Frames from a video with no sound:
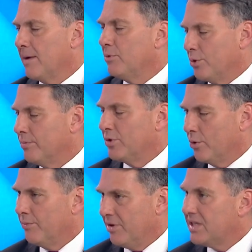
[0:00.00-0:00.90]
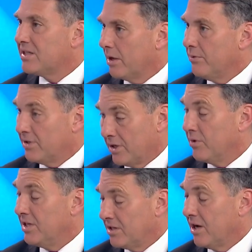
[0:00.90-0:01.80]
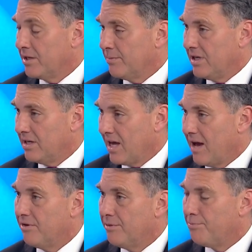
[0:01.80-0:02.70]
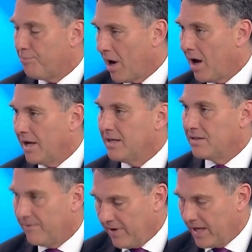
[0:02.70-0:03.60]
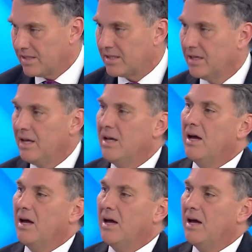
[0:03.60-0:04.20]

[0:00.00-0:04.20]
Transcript: is able to absorb this, so it is going to be covered by Defence.